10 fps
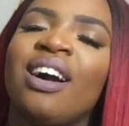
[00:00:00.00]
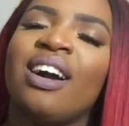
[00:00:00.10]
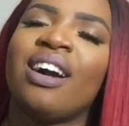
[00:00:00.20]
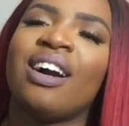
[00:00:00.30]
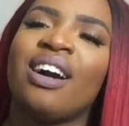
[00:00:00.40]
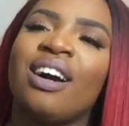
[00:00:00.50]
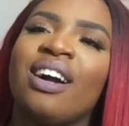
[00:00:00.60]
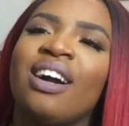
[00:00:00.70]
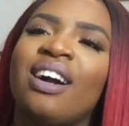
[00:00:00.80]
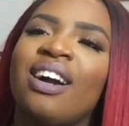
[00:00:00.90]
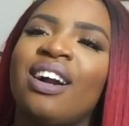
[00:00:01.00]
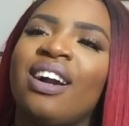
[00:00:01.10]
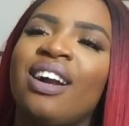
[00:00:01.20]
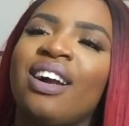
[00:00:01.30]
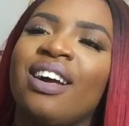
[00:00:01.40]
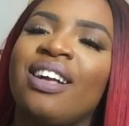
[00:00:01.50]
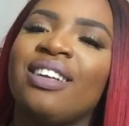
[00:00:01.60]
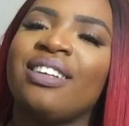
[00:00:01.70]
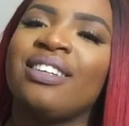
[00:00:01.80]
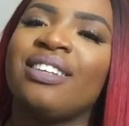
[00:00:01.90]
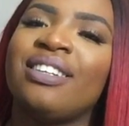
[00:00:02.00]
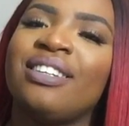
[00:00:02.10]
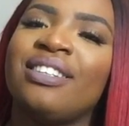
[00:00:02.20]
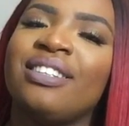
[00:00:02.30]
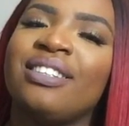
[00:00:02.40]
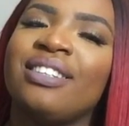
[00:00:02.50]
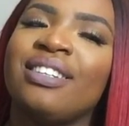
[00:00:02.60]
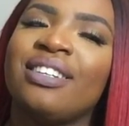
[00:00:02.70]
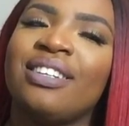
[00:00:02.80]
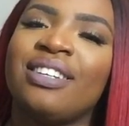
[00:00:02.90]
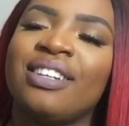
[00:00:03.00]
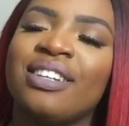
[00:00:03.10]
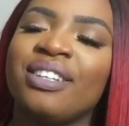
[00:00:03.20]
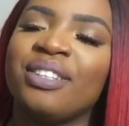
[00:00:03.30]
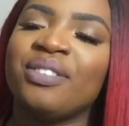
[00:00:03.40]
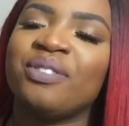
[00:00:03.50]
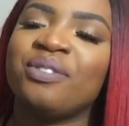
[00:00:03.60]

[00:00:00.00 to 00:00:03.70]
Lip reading: (silent)